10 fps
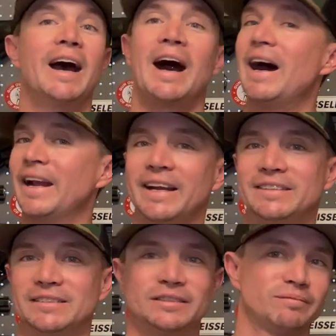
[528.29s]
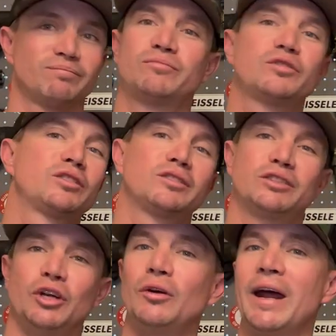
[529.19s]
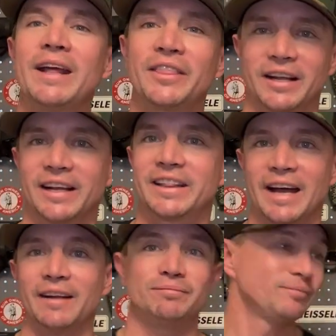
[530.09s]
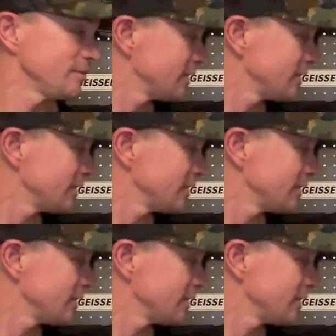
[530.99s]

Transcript: I didn't do anything like that.